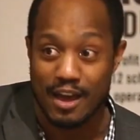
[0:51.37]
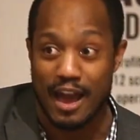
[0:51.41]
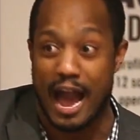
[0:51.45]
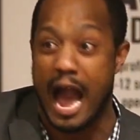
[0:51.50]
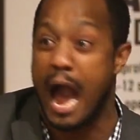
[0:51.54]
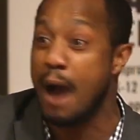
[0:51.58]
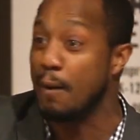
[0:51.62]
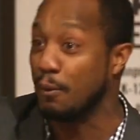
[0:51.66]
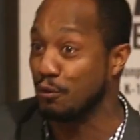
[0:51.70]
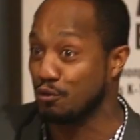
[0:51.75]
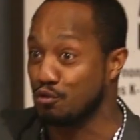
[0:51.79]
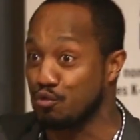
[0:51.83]

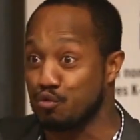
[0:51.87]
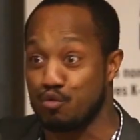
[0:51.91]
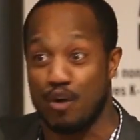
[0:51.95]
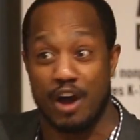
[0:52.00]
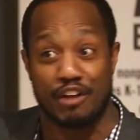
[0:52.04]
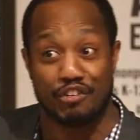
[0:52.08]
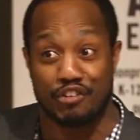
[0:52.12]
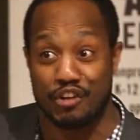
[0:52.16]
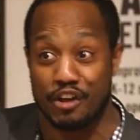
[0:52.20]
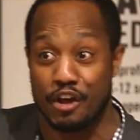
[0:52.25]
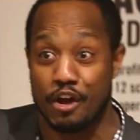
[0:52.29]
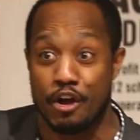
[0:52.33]
I was
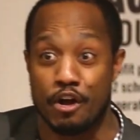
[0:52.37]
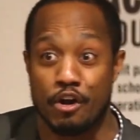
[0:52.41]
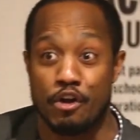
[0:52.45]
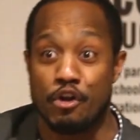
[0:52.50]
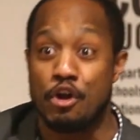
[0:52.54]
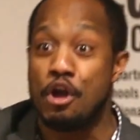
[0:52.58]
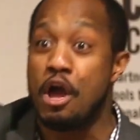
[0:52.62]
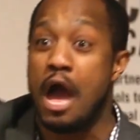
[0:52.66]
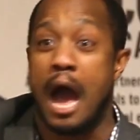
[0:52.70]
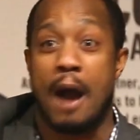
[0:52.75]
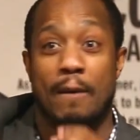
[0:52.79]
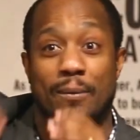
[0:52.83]
rushing her,
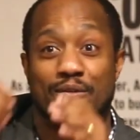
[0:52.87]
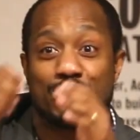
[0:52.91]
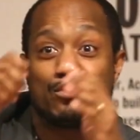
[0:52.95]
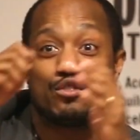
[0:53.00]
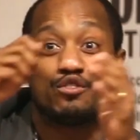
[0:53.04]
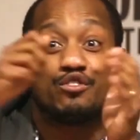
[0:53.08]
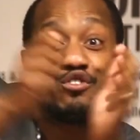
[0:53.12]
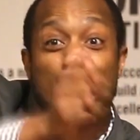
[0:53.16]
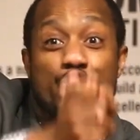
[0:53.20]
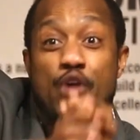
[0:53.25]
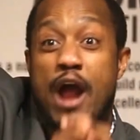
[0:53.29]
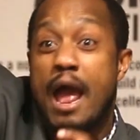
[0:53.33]
I was
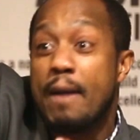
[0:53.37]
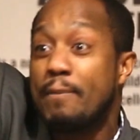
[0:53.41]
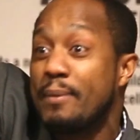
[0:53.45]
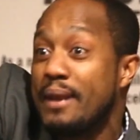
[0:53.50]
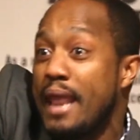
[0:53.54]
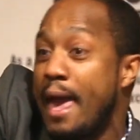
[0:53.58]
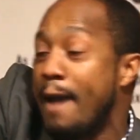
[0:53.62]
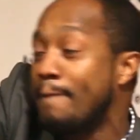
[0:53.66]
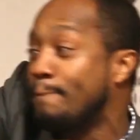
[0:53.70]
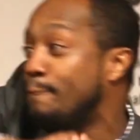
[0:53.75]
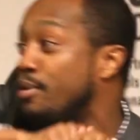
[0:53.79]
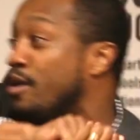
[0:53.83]
grabbing that